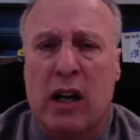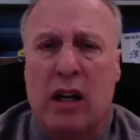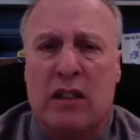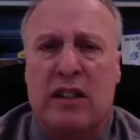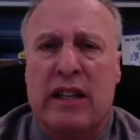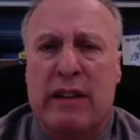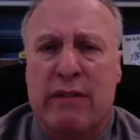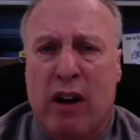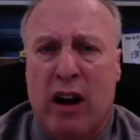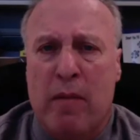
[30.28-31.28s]
city
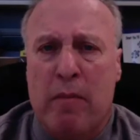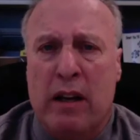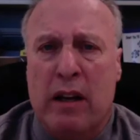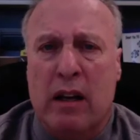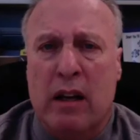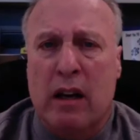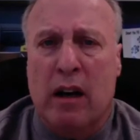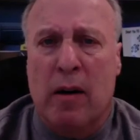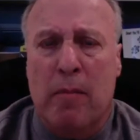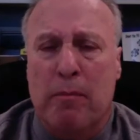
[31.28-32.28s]
environment,
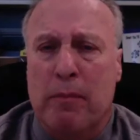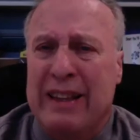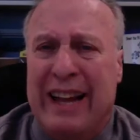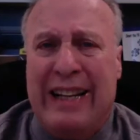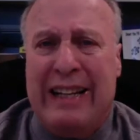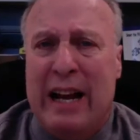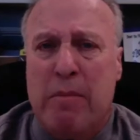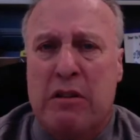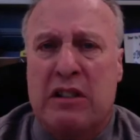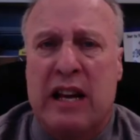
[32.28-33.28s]

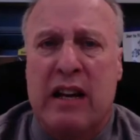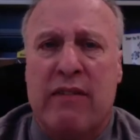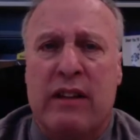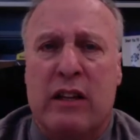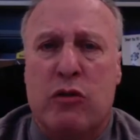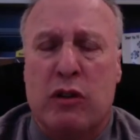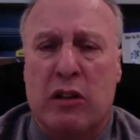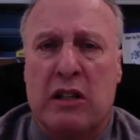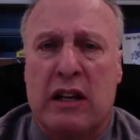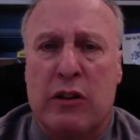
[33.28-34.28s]
99% of the
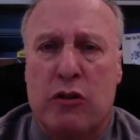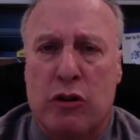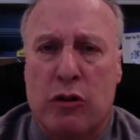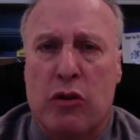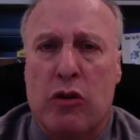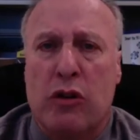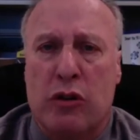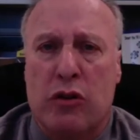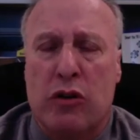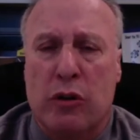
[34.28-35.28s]
drills that I do, you could
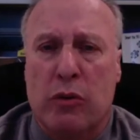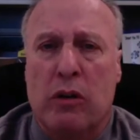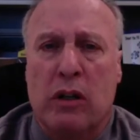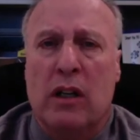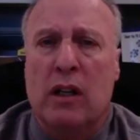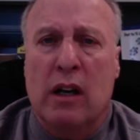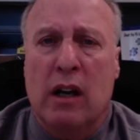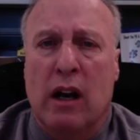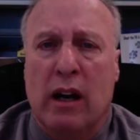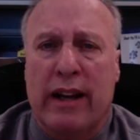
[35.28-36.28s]
do
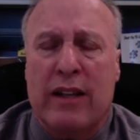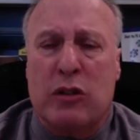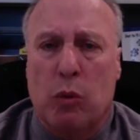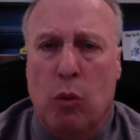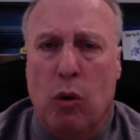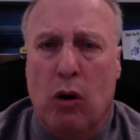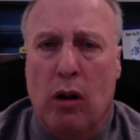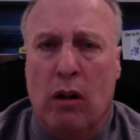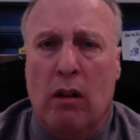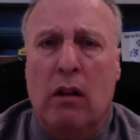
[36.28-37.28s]
against the
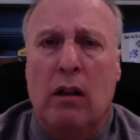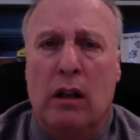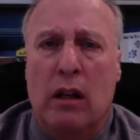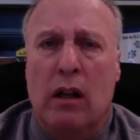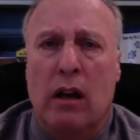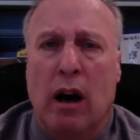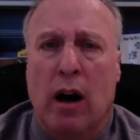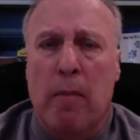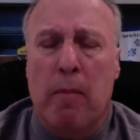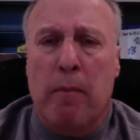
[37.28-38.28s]
wall.
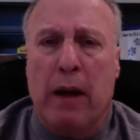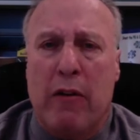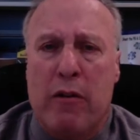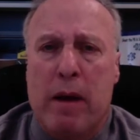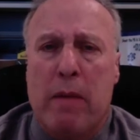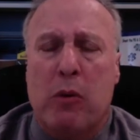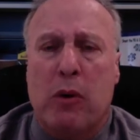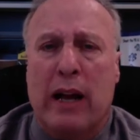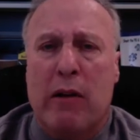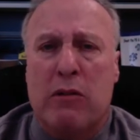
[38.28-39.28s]
I remember when
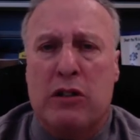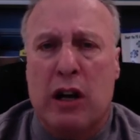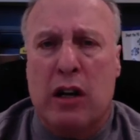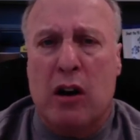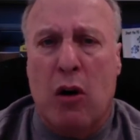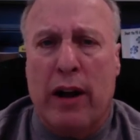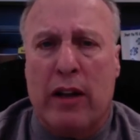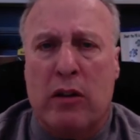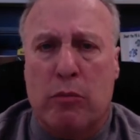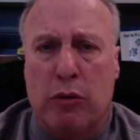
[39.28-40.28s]
I was young going
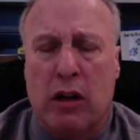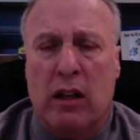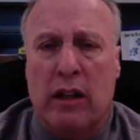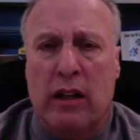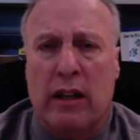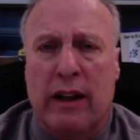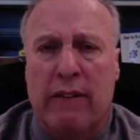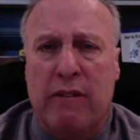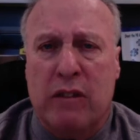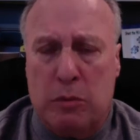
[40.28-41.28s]
out to Brooklyn, and I've
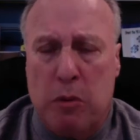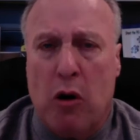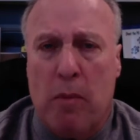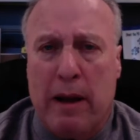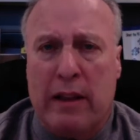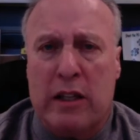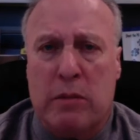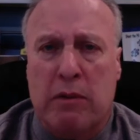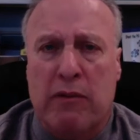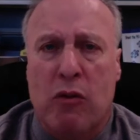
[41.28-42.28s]
spoken about this
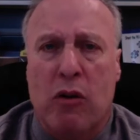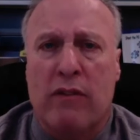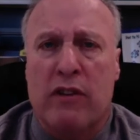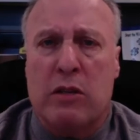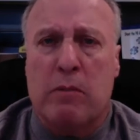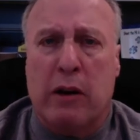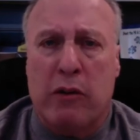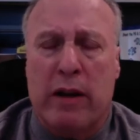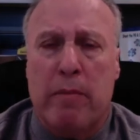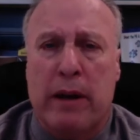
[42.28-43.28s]
before, to visit my
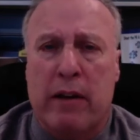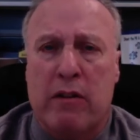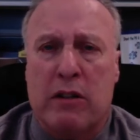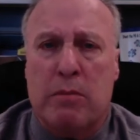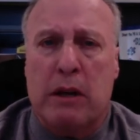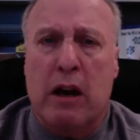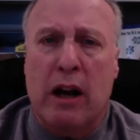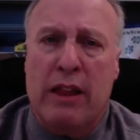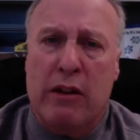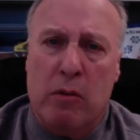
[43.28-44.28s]
grandparents.
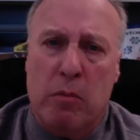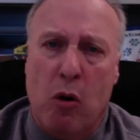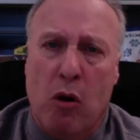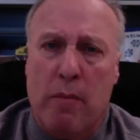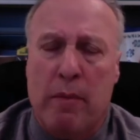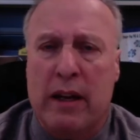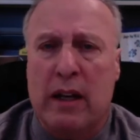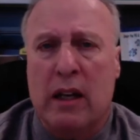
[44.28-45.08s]
Behind their apartment